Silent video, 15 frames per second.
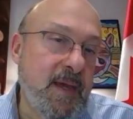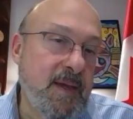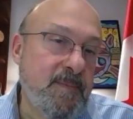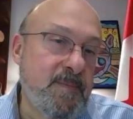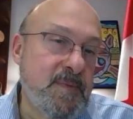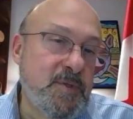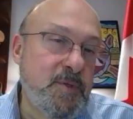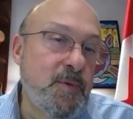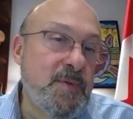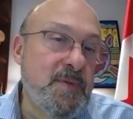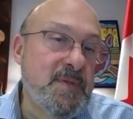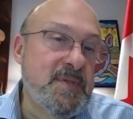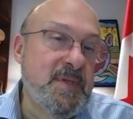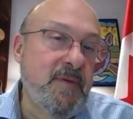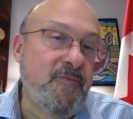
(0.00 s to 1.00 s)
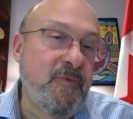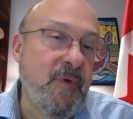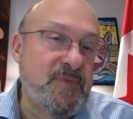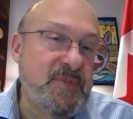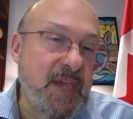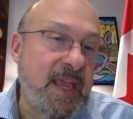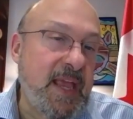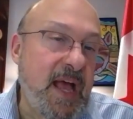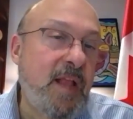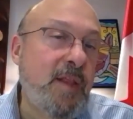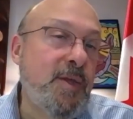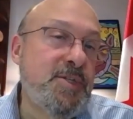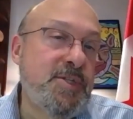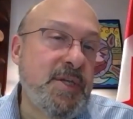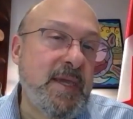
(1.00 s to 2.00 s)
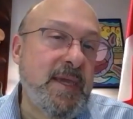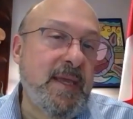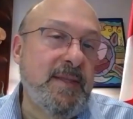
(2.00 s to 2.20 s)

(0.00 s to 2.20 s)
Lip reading: students of psychology,